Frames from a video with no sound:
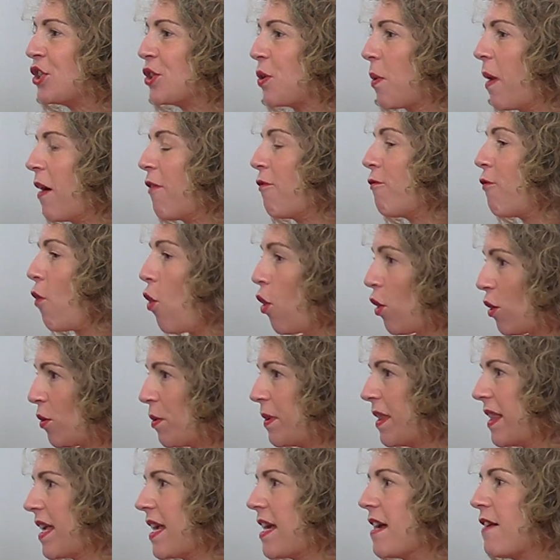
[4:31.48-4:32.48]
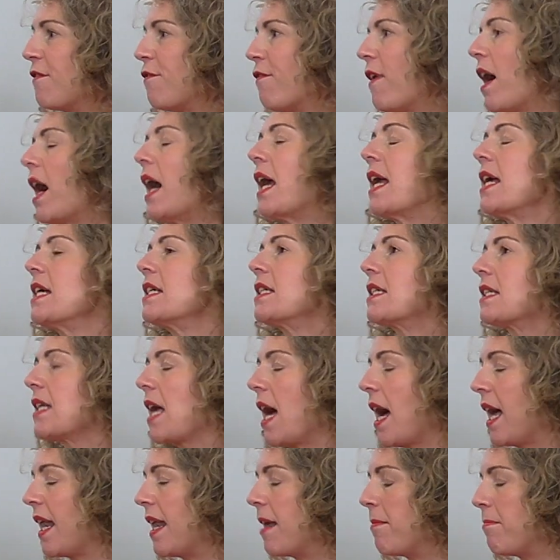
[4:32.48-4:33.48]
So I followed the advice
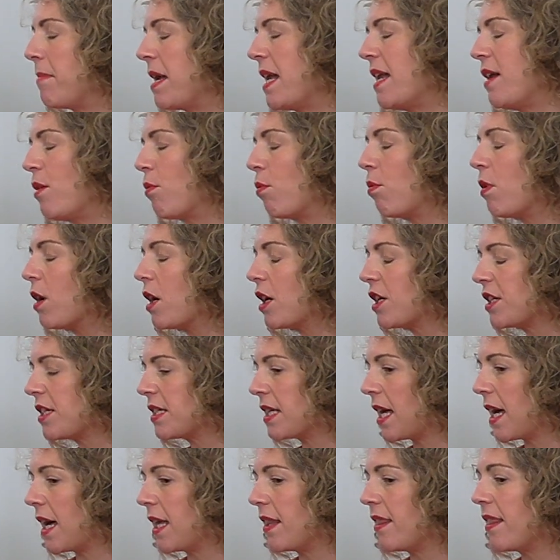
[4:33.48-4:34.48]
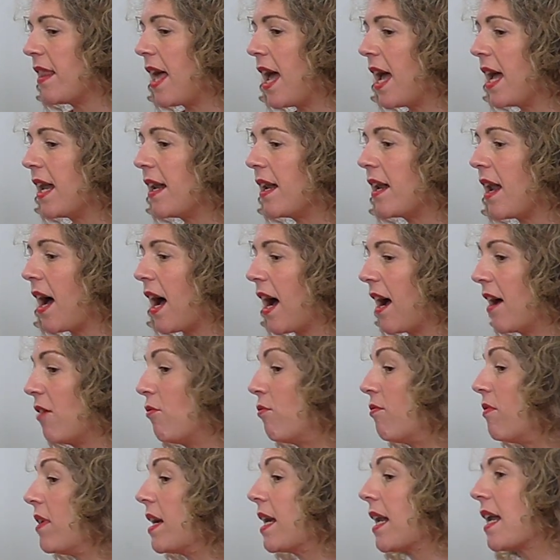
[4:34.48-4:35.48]
and it made it worse. And then I
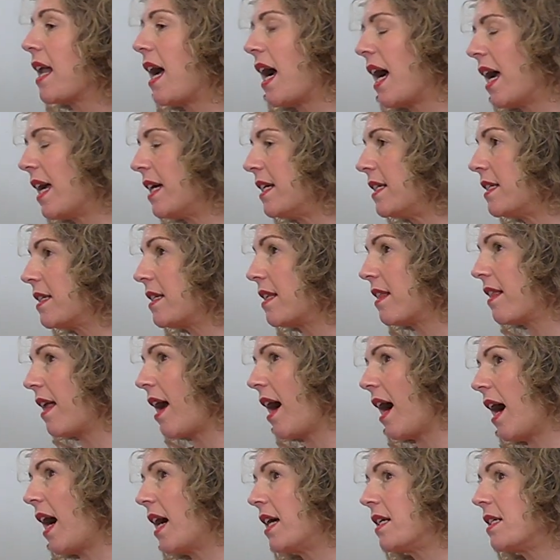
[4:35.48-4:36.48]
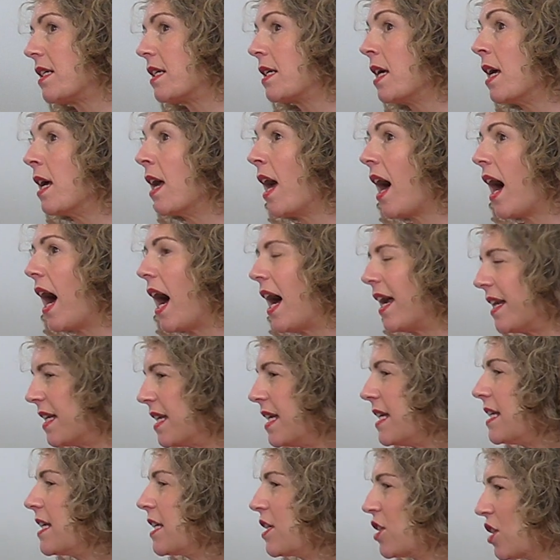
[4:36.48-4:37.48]
realised that I
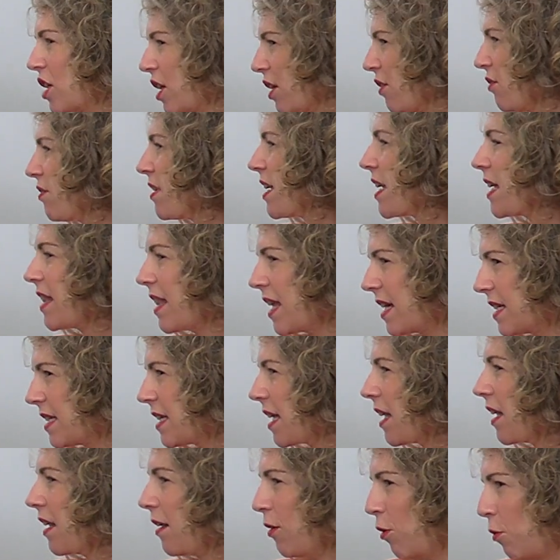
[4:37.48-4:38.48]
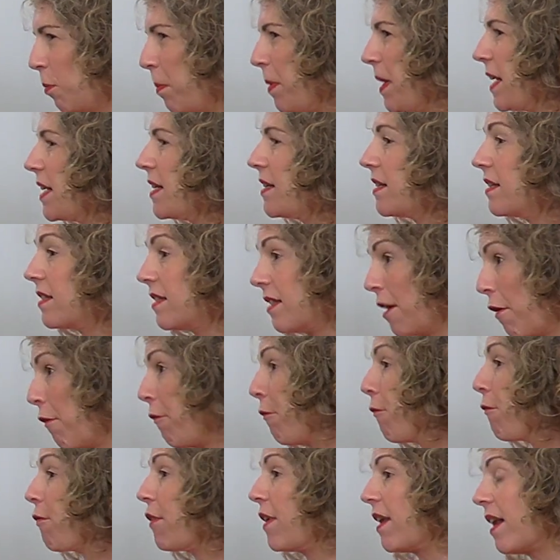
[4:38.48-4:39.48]
needed to look at this a little bit
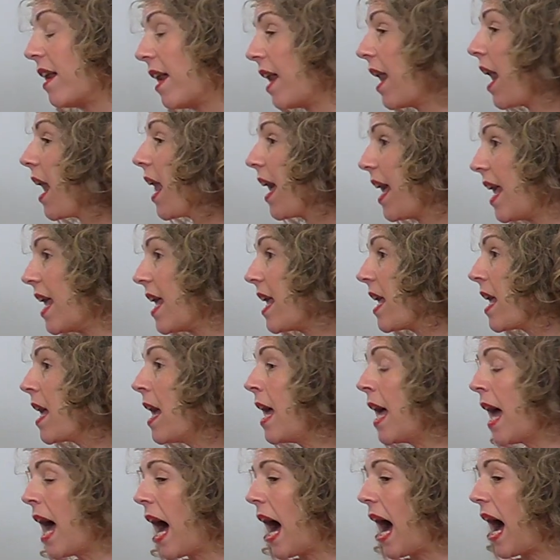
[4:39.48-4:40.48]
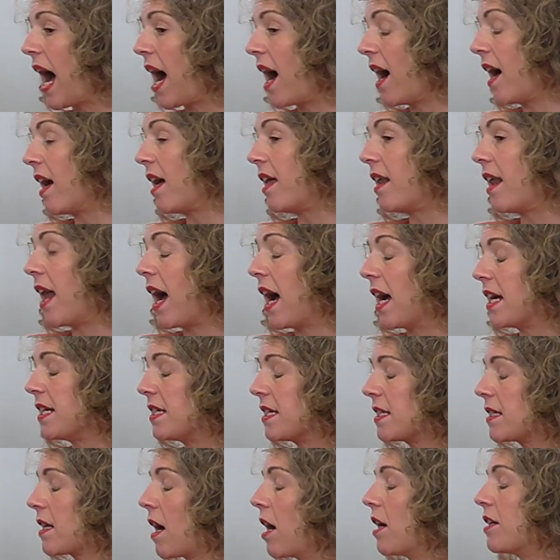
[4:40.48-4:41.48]
differently. And I
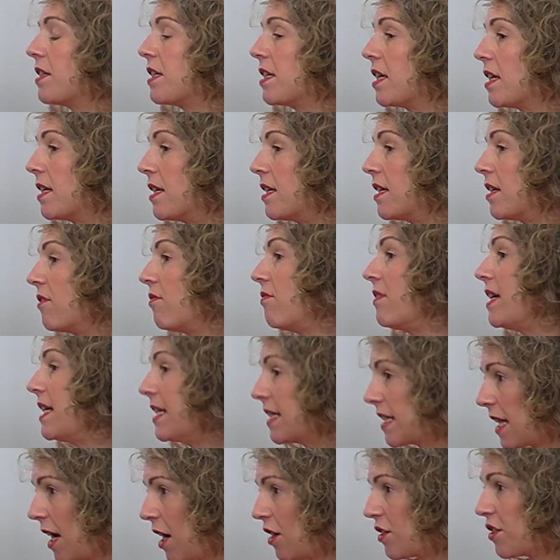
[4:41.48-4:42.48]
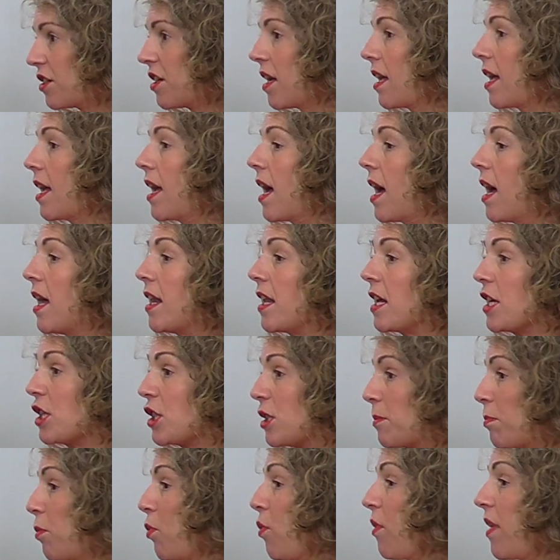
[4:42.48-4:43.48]
started researching and
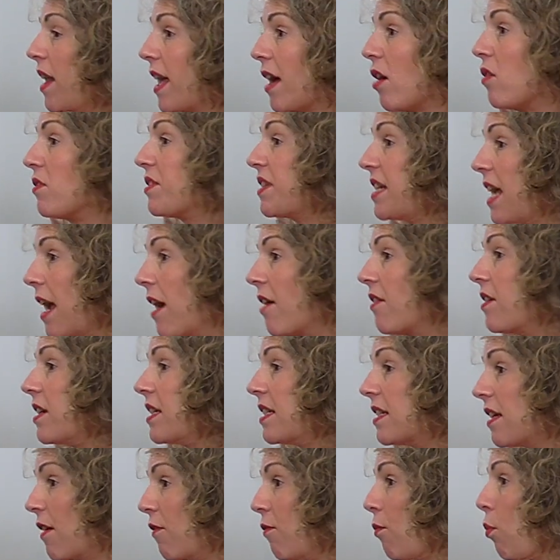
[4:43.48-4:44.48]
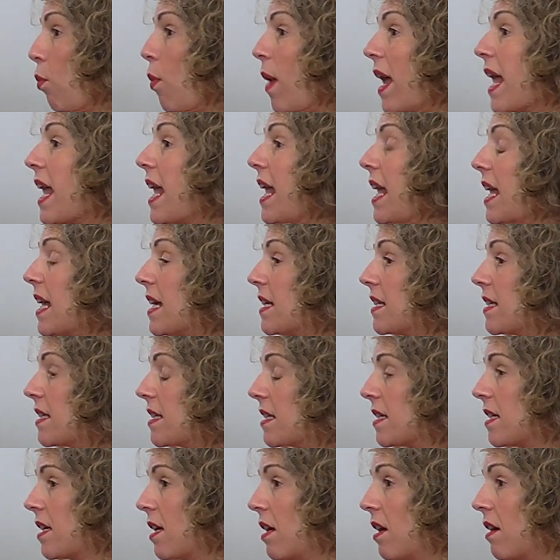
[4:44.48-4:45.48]
exploring alternative
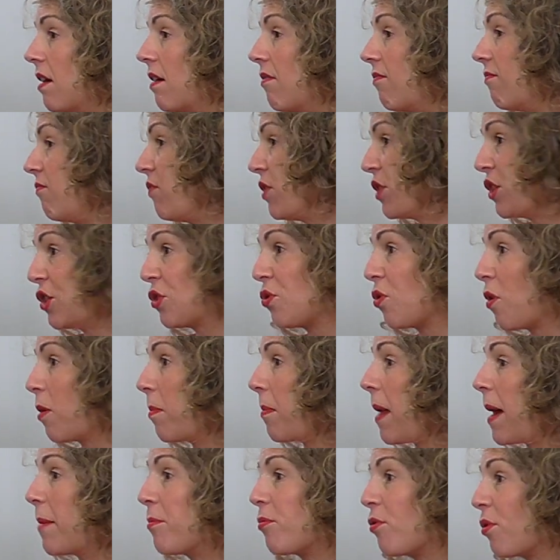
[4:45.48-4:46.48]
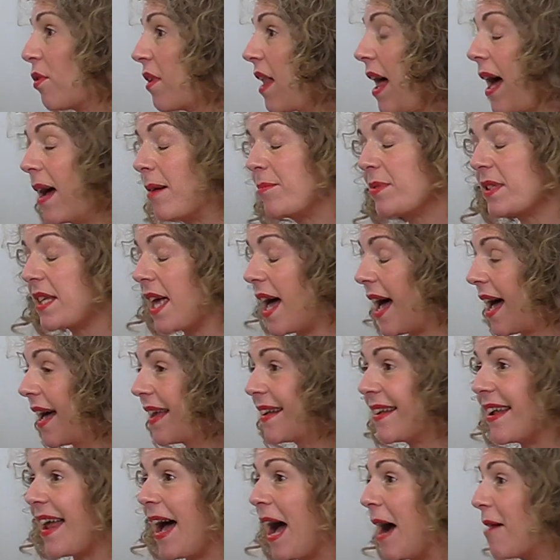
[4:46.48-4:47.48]
ways to restore my prolapse.
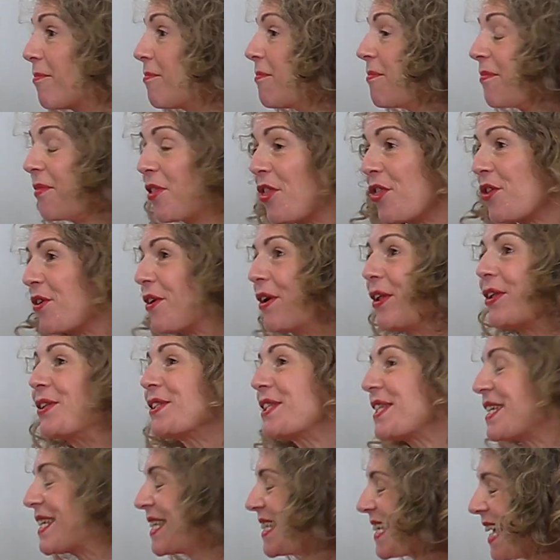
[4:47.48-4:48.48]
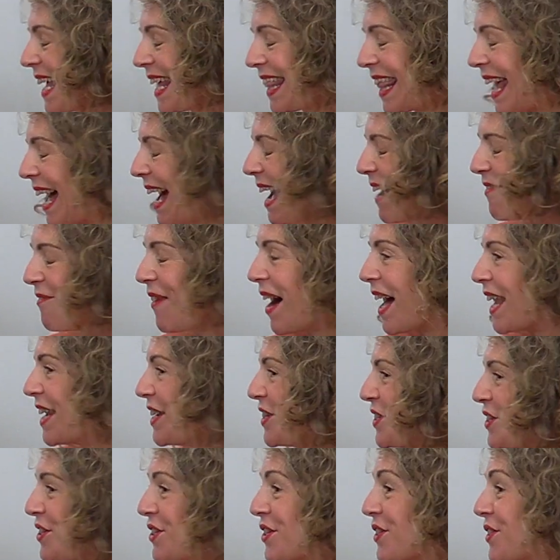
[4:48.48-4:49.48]
And I'm thrilled to say that I
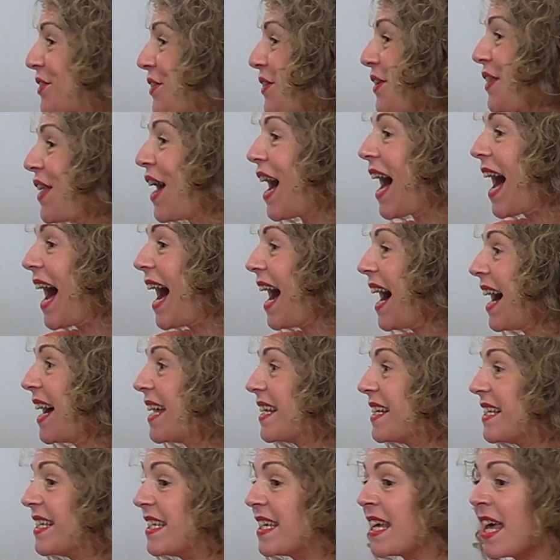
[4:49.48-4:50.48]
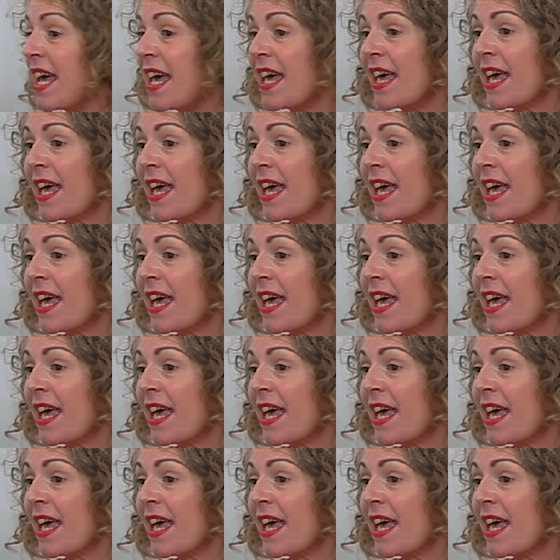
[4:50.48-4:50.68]
managed to do that. And